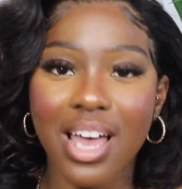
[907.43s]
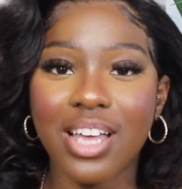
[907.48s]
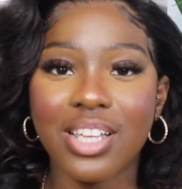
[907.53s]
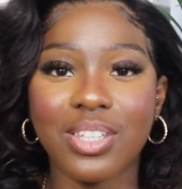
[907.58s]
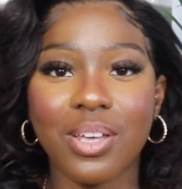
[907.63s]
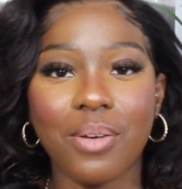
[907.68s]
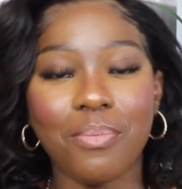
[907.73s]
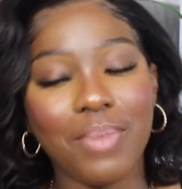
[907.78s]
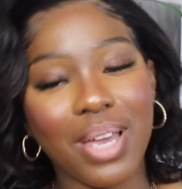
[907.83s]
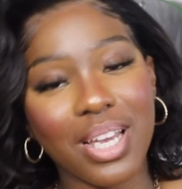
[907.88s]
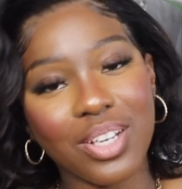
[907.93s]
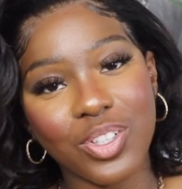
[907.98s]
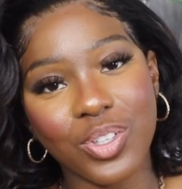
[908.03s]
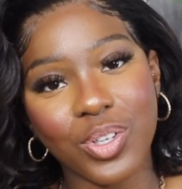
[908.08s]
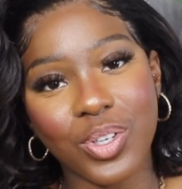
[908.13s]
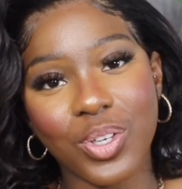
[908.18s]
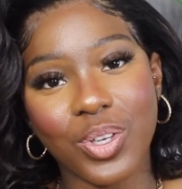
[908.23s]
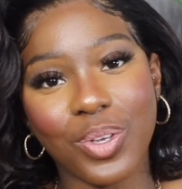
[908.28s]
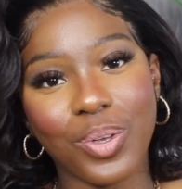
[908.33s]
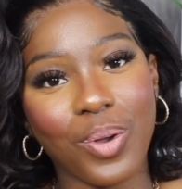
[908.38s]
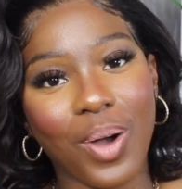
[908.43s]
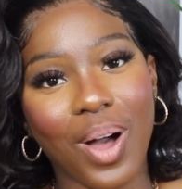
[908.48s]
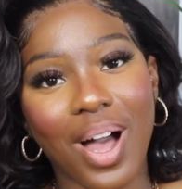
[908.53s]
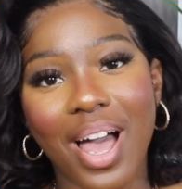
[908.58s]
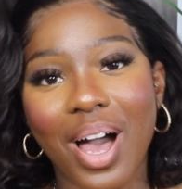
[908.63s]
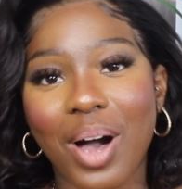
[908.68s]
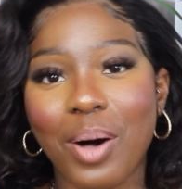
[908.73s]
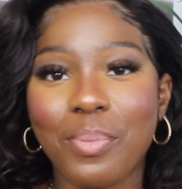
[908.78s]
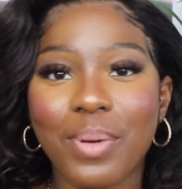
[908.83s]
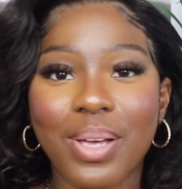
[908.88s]
so make sure you are
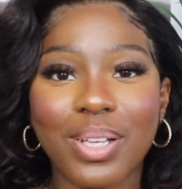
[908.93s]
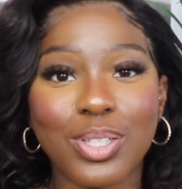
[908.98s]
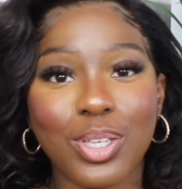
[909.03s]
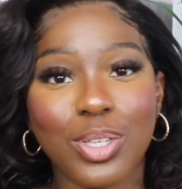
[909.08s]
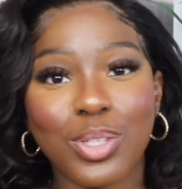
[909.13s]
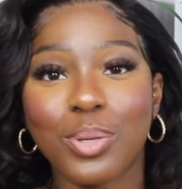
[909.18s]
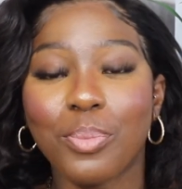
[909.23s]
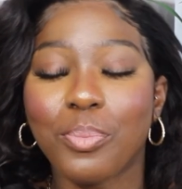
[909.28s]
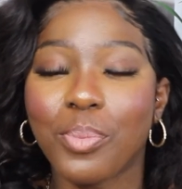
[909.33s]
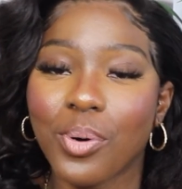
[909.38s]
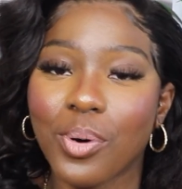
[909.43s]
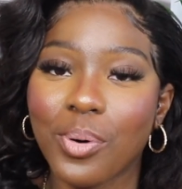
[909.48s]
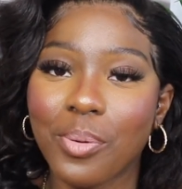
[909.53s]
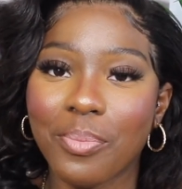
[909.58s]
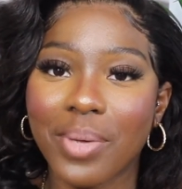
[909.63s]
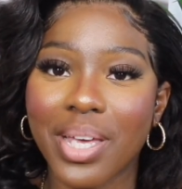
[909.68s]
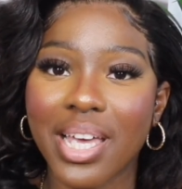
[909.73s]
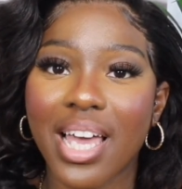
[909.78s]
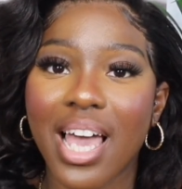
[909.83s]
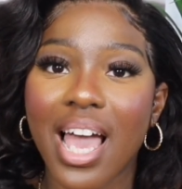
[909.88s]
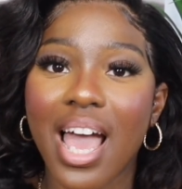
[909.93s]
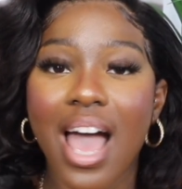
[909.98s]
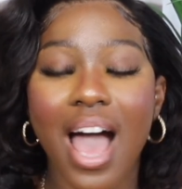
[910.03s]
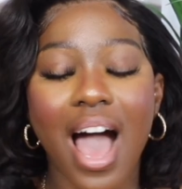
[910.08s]
helping to support me,